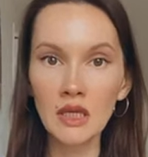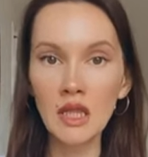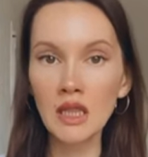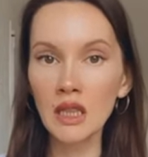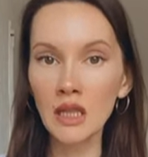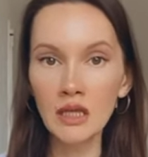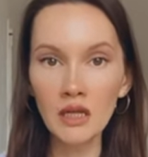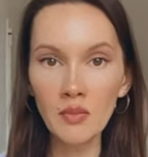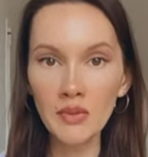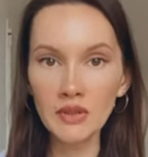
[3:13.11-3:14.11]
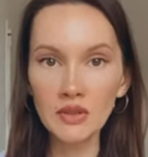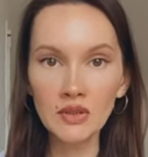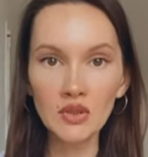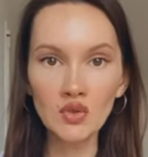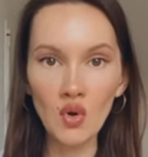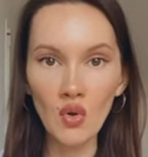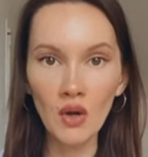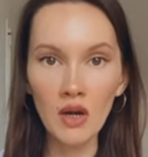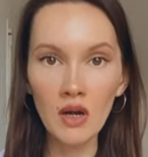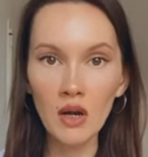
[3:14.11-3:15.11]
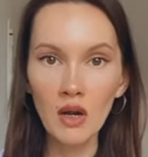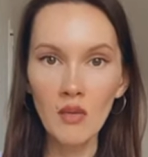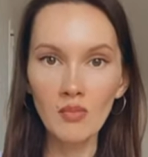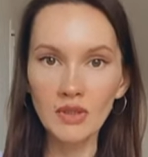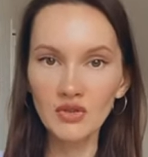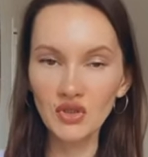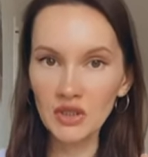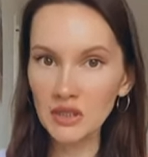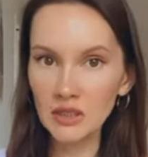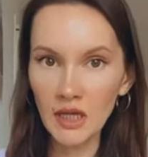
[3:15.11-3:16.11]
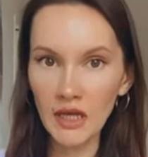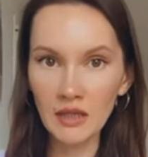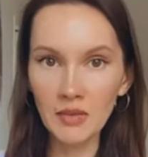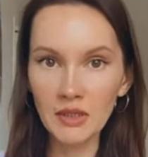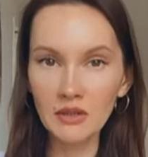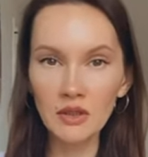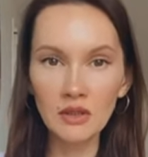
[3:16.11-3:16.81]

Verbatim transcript: a little bit stronger, but just tiny bit.